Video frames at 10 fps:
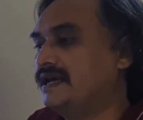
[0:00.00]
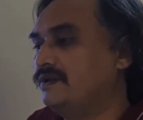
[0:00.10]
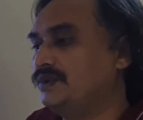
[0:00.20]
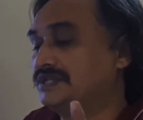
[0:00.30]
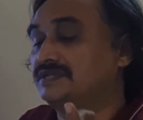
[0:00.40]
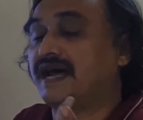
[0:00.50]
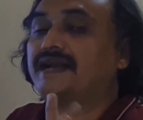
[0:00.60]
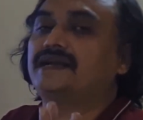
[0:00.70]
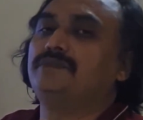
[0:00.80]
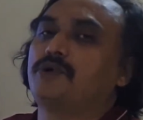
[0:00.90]
which is
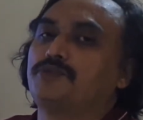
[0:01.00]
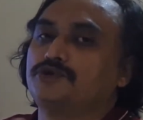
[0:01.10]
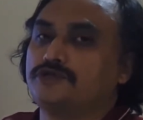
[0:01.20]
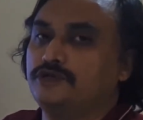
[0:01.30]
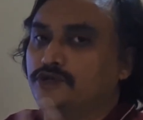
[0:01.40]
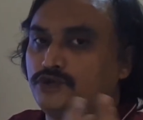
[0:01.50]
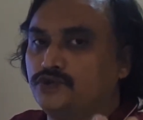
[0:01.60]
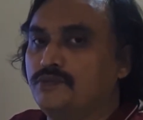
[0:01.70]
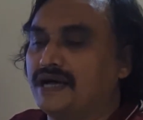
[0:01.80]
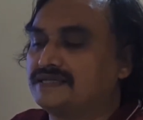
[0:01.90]
directly proportional to the
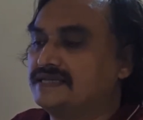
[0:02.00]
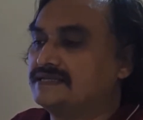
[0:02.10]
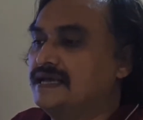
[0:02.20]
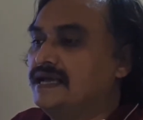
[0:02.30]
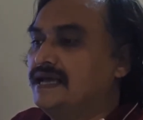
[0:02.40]
two masses